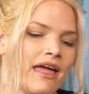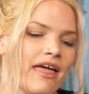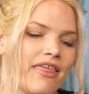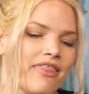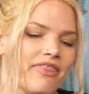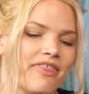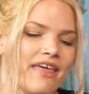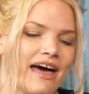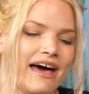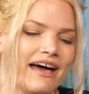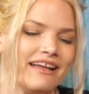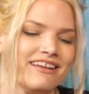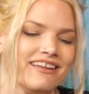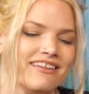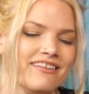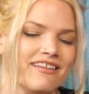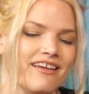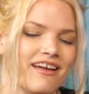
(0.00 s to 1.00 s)

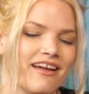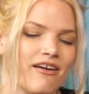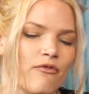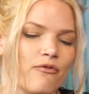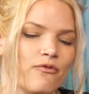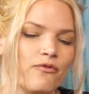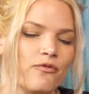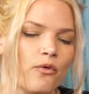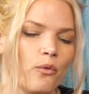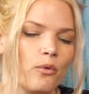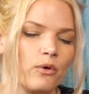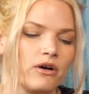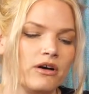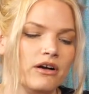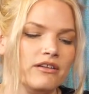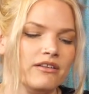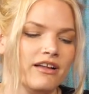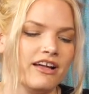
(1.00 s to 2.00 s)
that
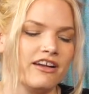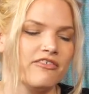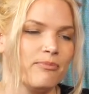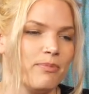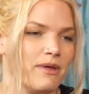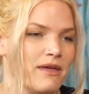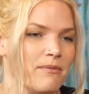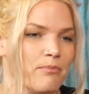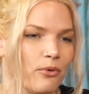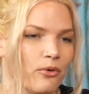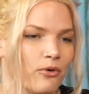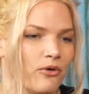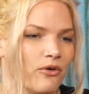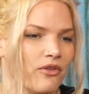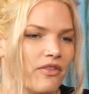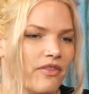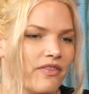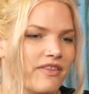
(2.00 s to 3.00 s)
for a lot of
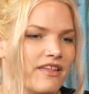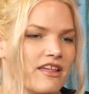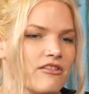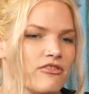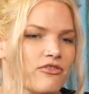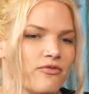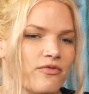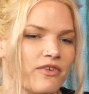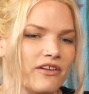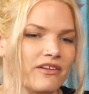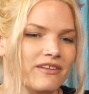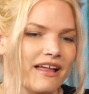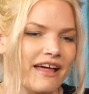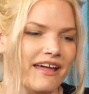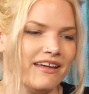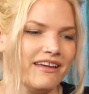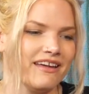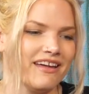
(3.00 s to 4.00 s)
people, these feel
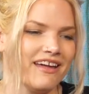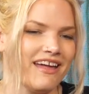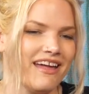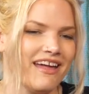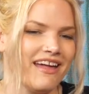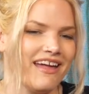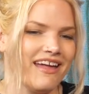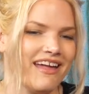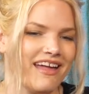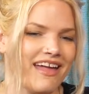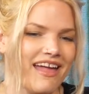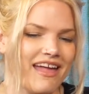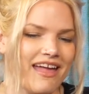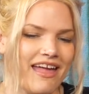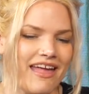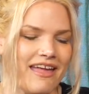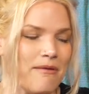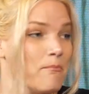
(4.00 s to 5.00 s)
like
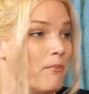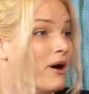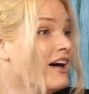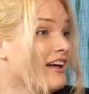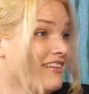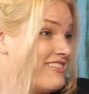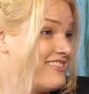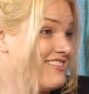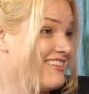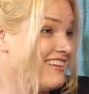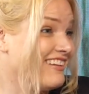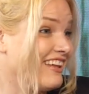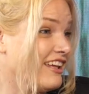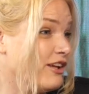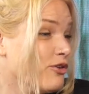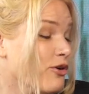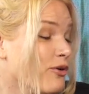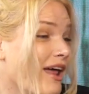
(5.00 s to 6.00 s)
a must.
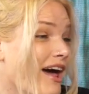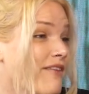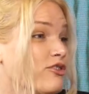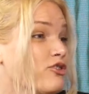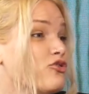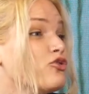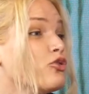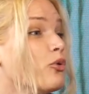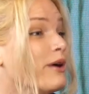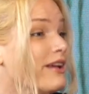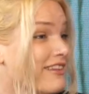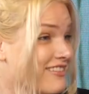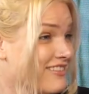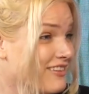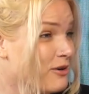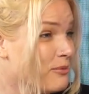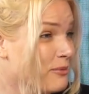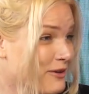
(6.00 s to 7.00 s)
Like, you don't have a
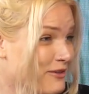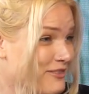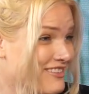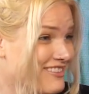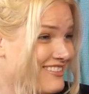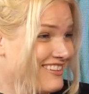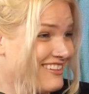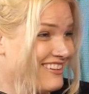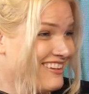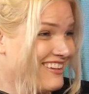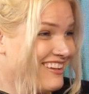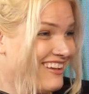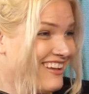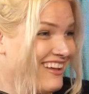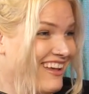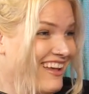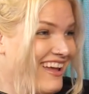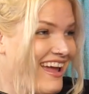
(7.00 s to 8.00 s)
choice almost.
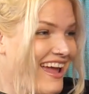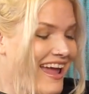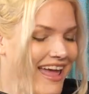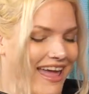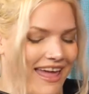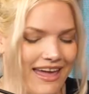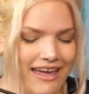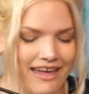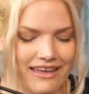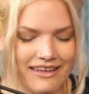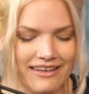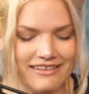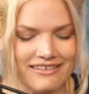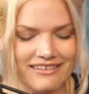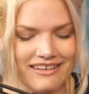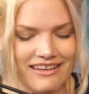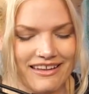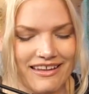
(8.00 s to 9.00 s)

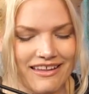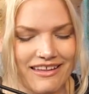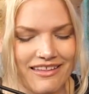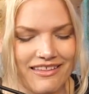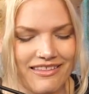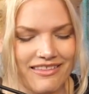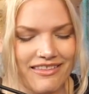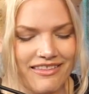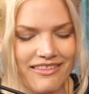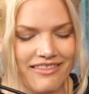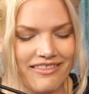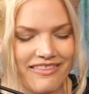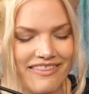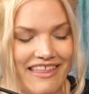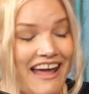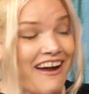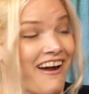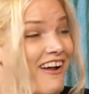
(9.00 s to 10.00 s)
And
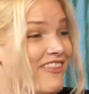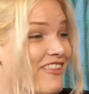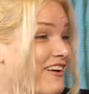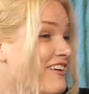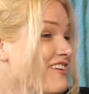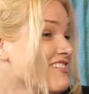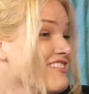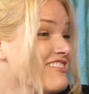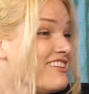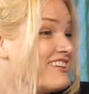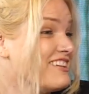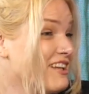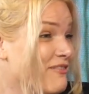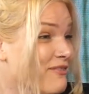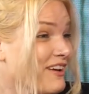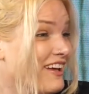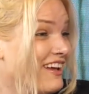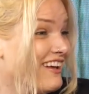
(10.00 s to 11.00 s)
there is a
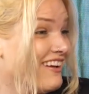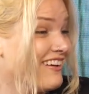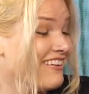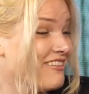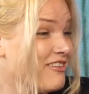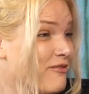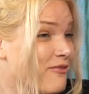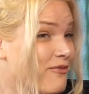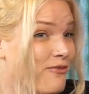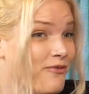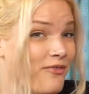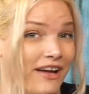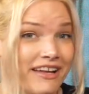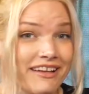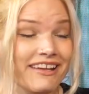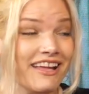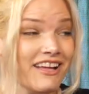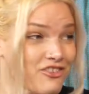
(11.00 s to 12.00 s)
significant
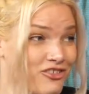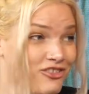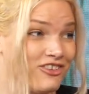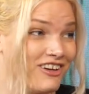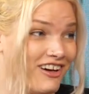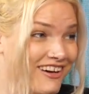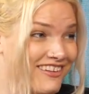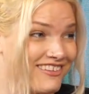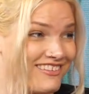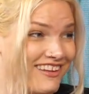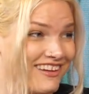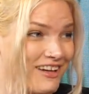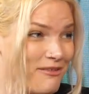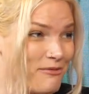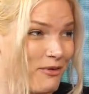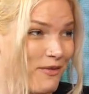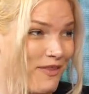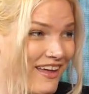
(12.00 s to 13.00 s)
financial cost that
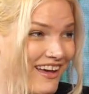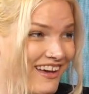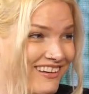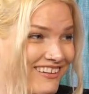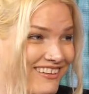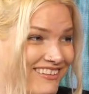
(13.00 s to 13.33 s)
comes with that.